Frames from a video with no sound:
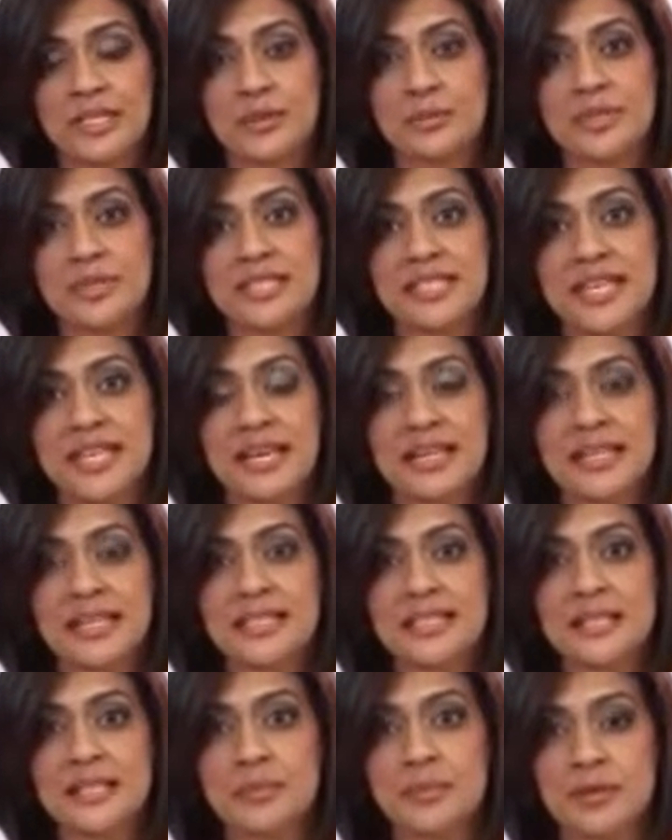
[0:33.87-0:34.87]
So
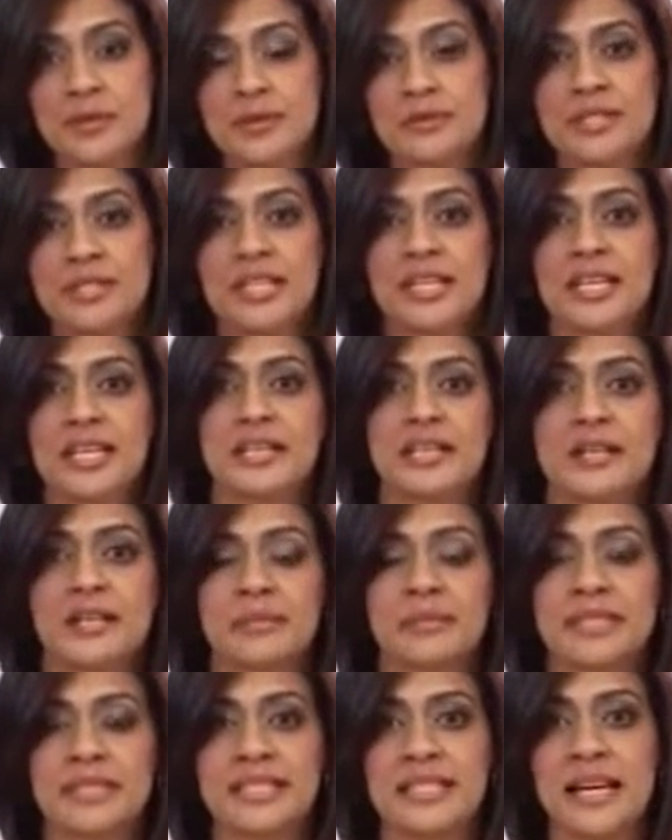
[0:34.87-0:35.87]
besides the protein
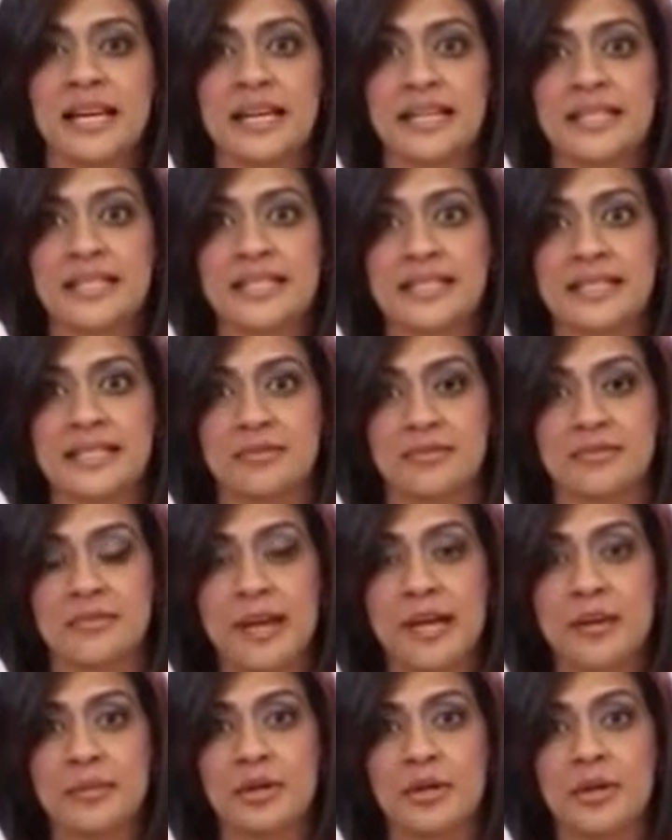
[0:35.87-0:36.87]
and besides the
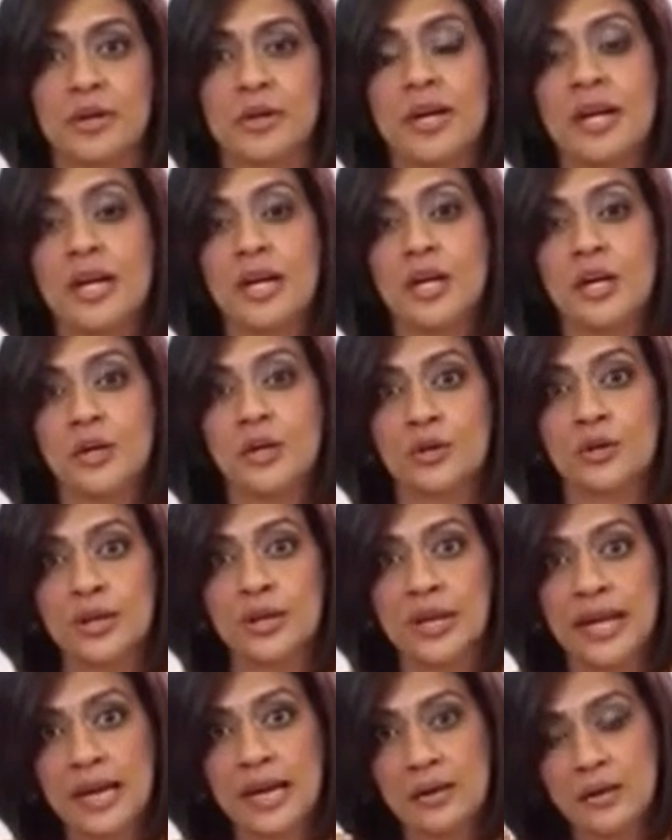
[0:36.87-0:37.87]
fiber, you're
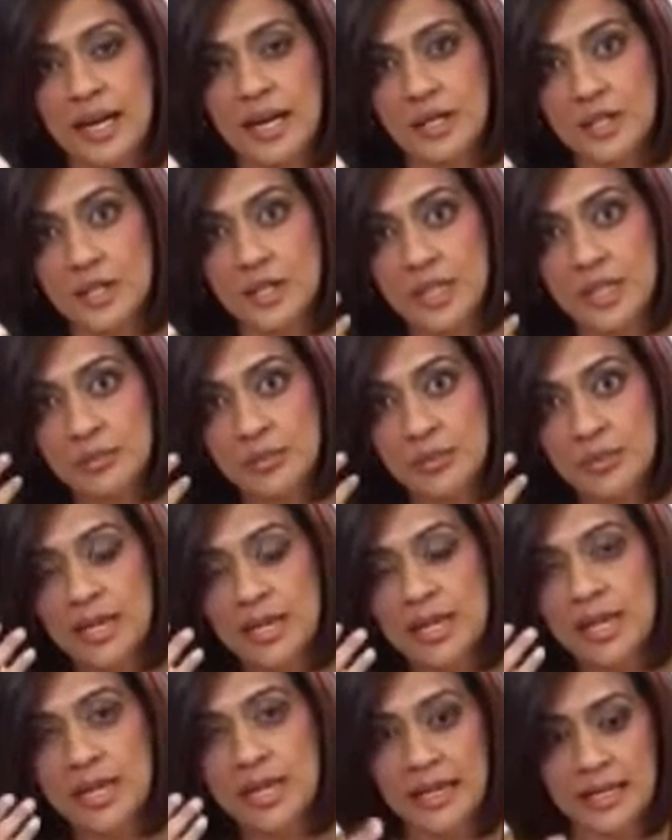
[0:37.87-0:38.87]
now actually
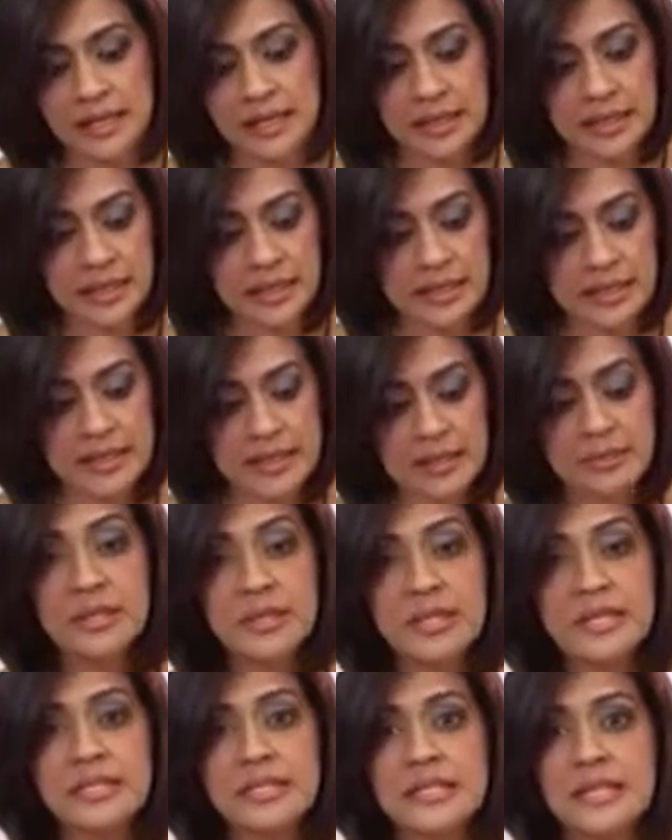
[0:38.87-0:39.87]
bringing in its
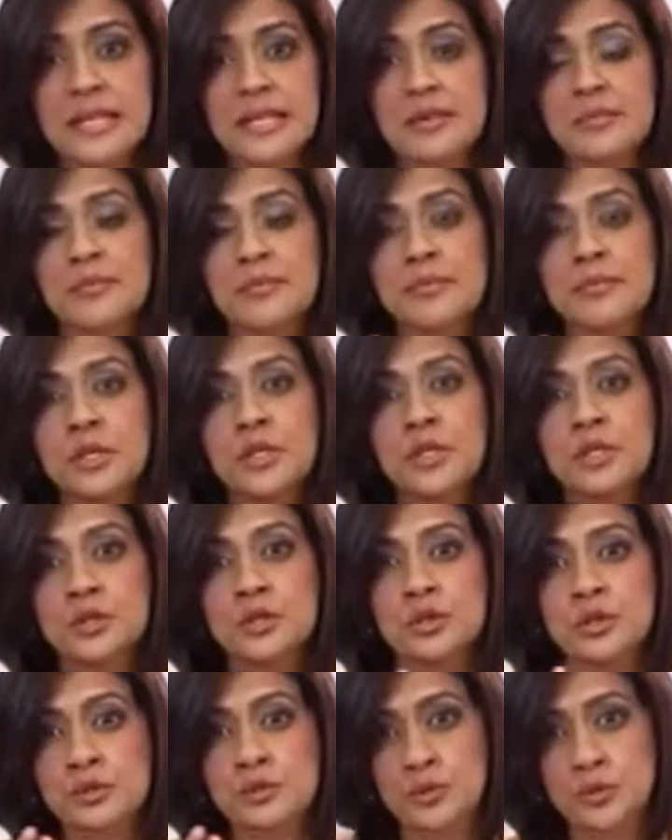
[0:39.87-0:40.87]
ability
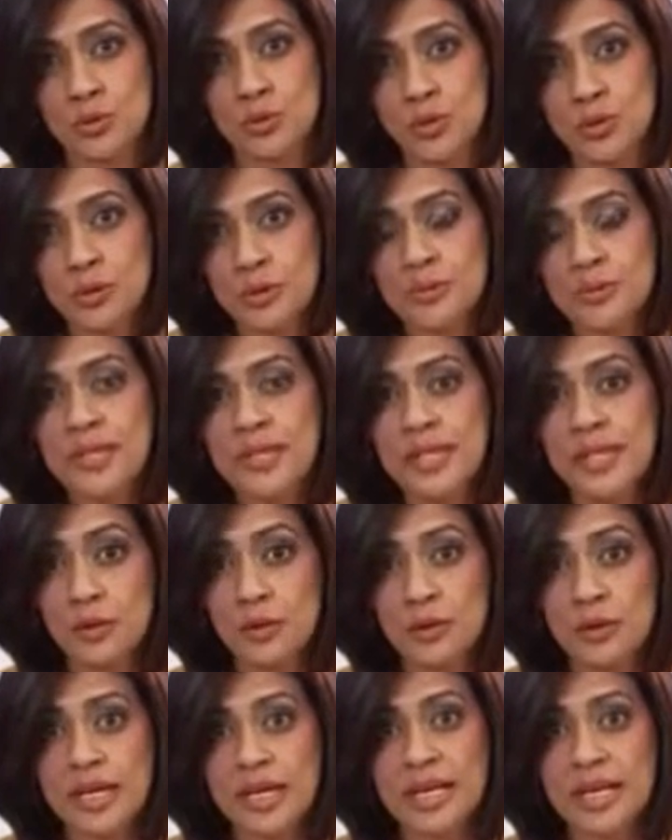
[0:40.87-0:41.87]
to absorb the
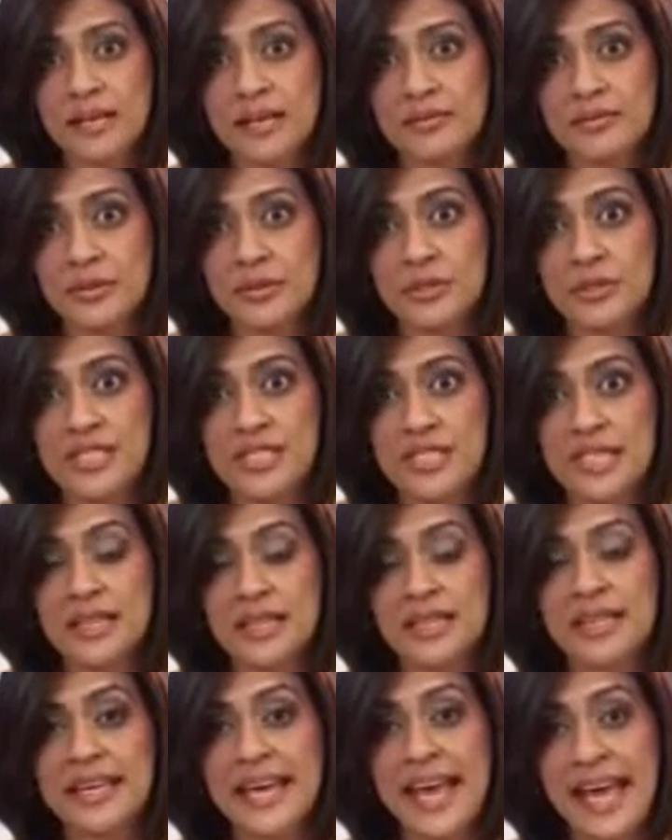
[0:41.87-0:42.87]
oil out of your
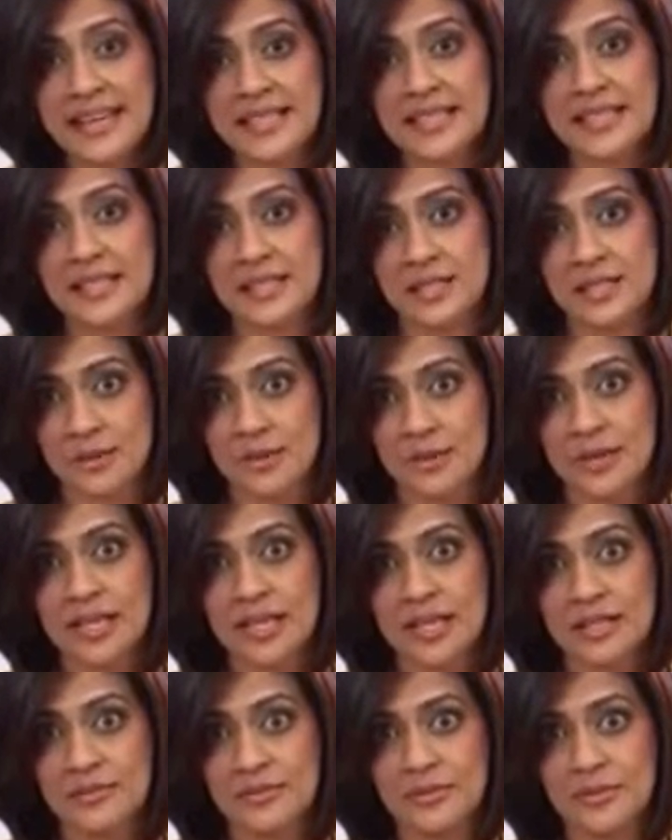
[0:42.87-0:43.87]
skin, the excess
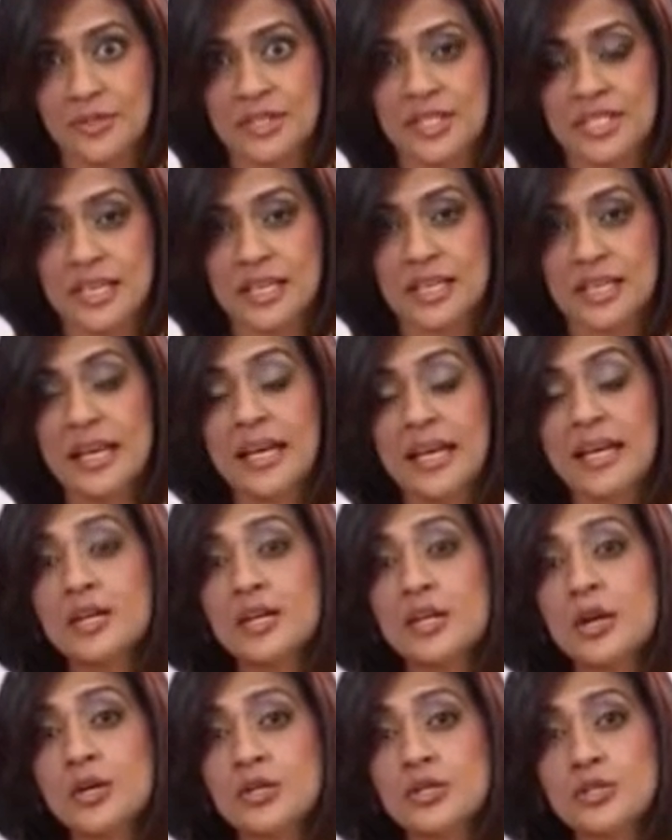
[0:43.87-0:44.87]
oil out of your skin, and
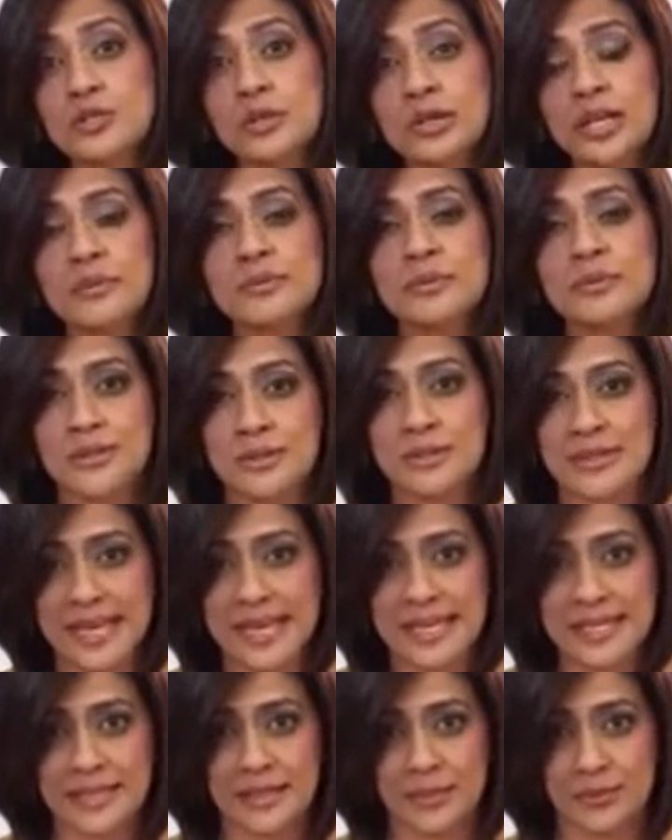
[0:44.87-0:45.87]
it also helps to
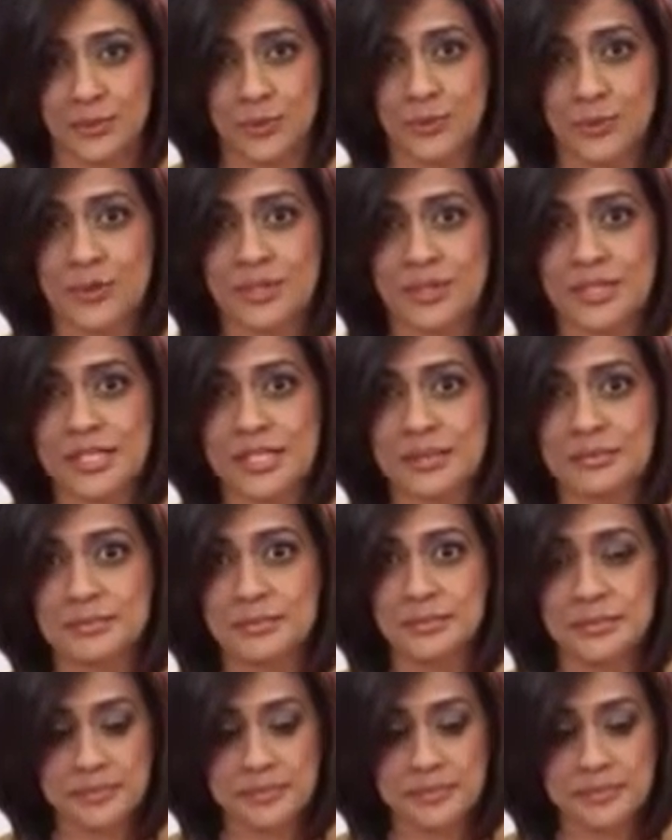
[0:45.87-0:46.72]
tighten pores.